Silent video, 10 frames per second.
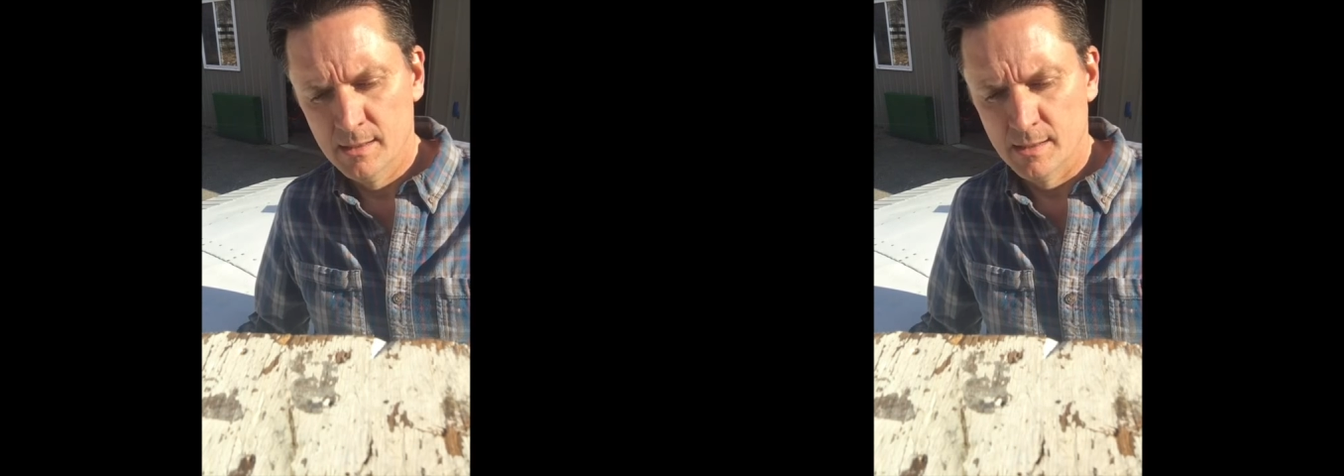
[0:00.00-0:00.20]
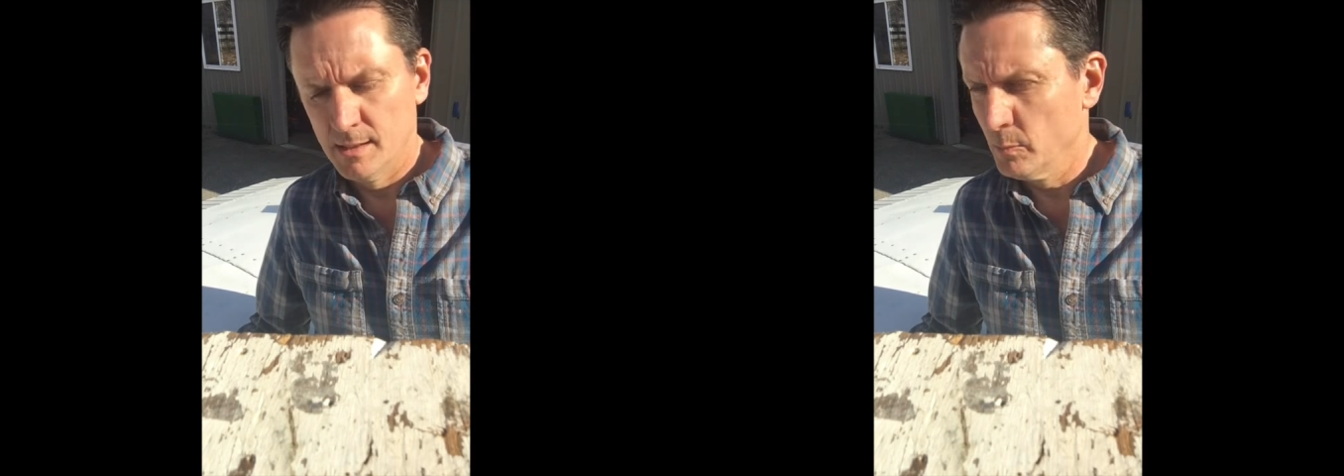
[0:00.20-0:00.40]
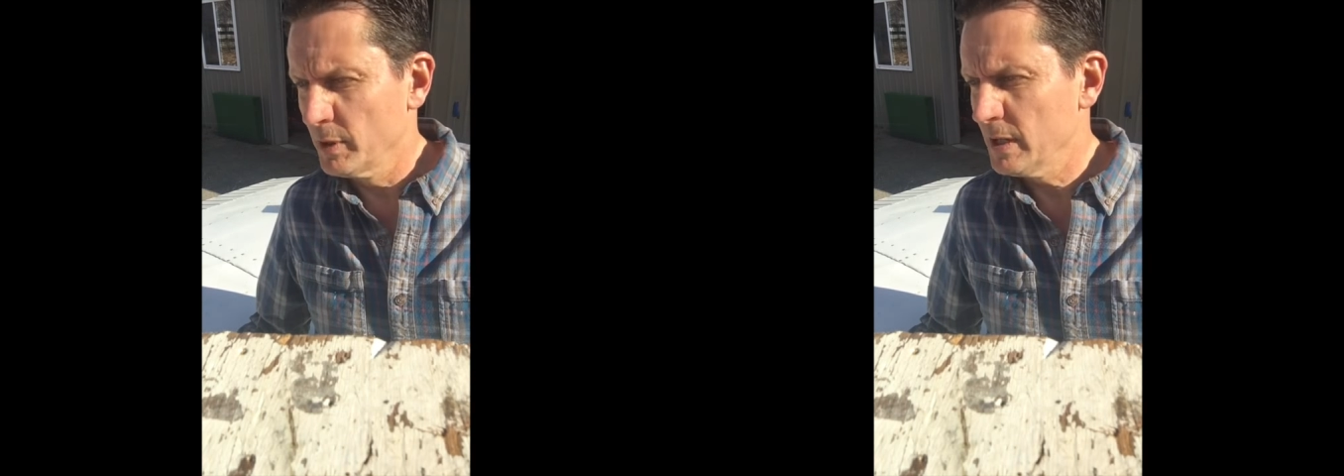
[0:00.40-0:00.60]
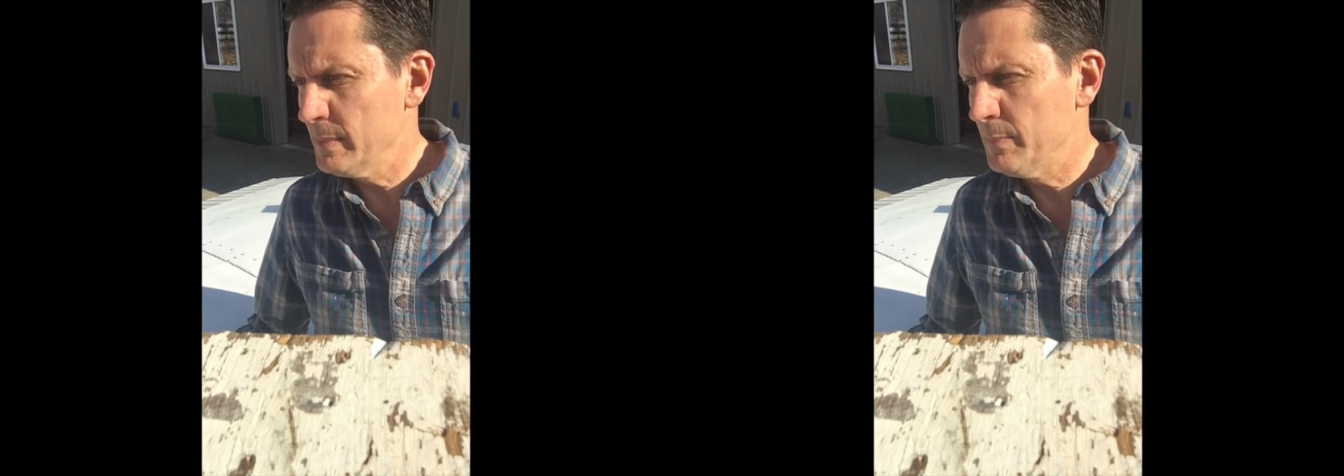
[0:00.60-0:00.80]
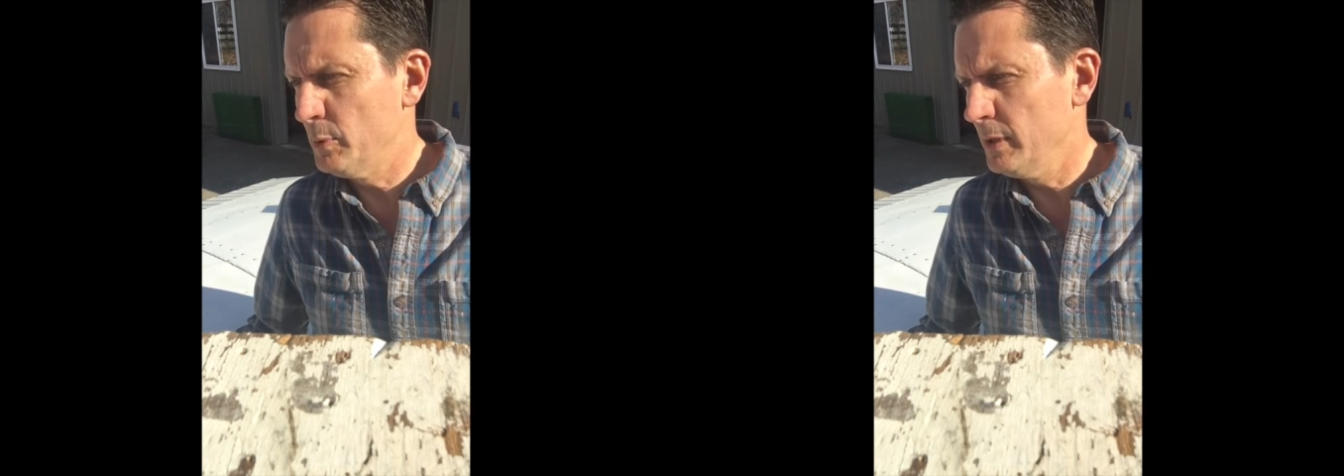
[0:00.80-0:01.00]
We're going to
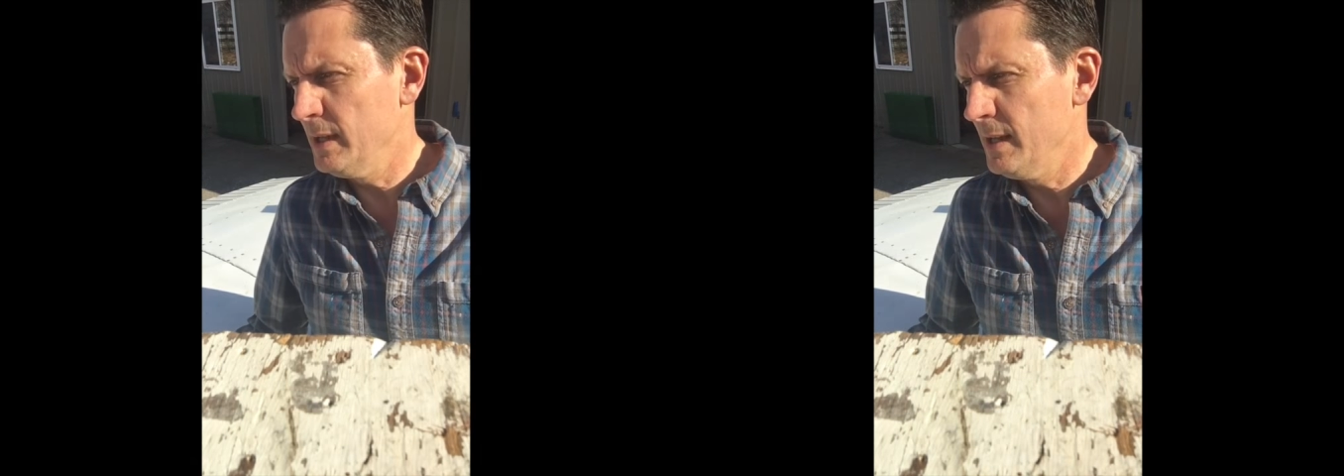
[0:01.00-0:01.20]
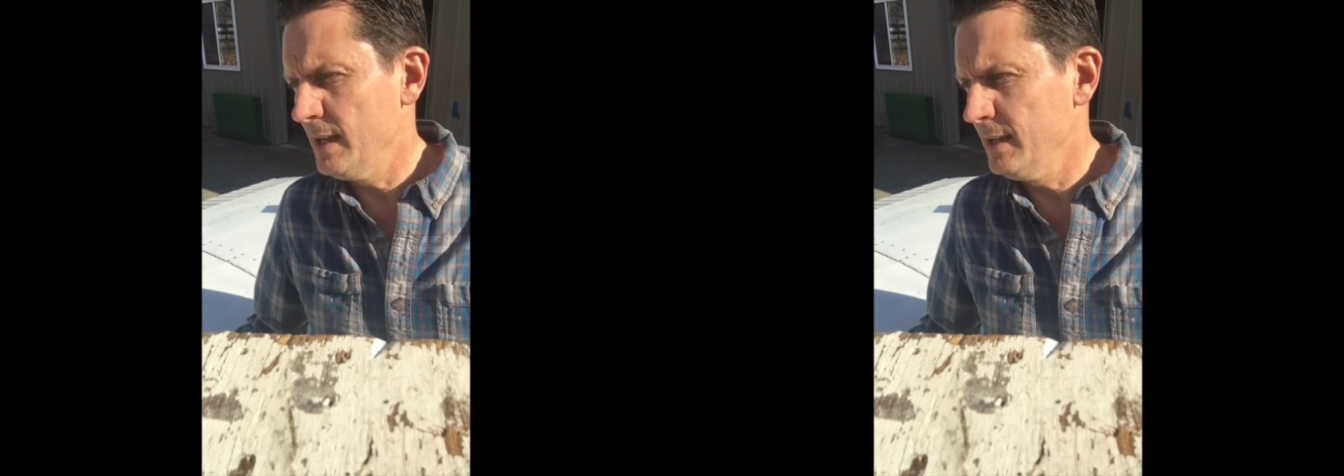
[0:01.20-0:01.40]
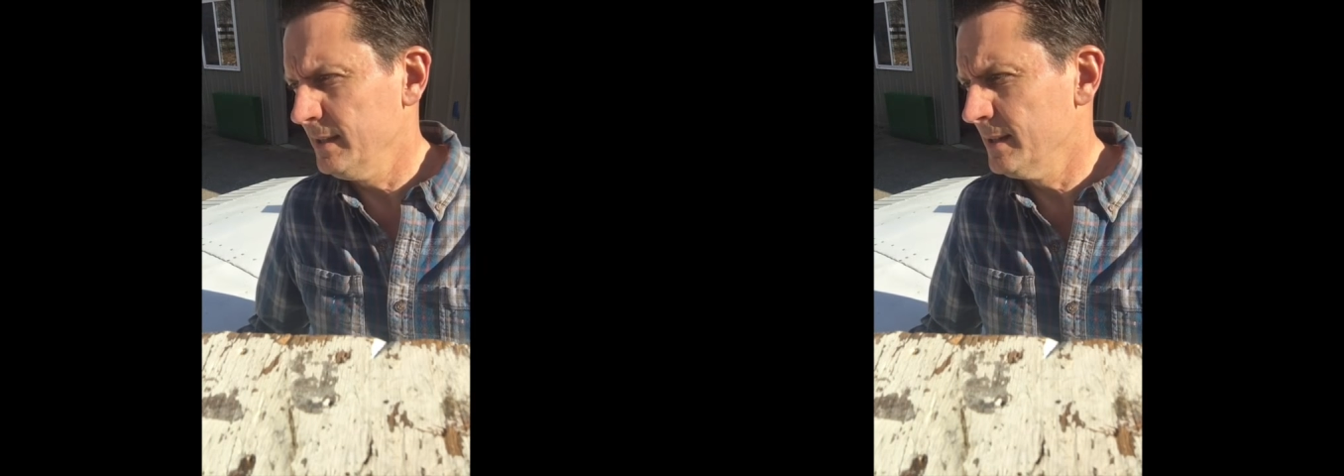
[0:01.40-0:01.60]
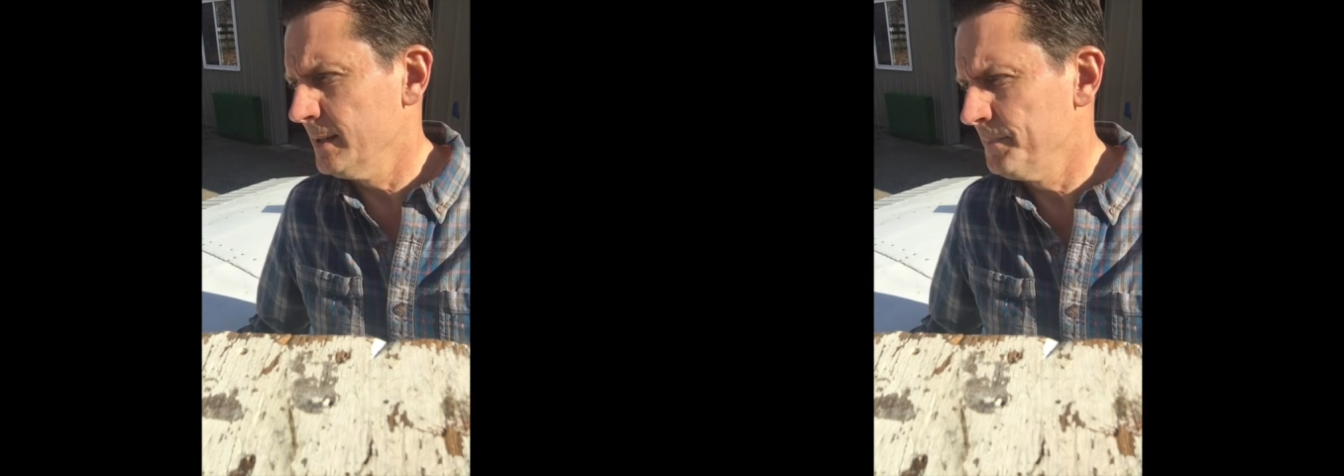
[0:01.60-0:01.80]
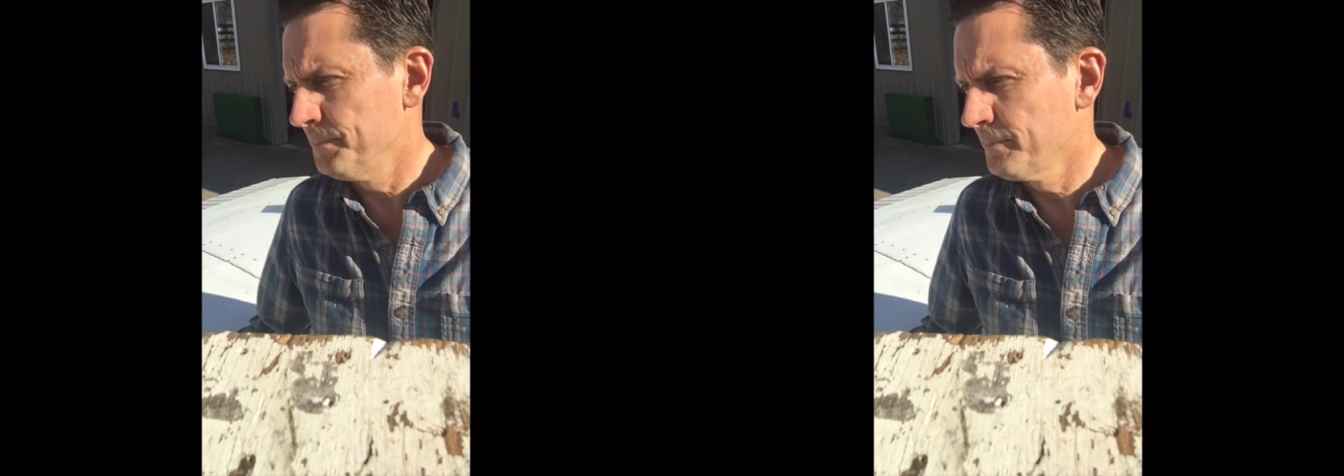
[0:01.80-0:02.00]
be putting a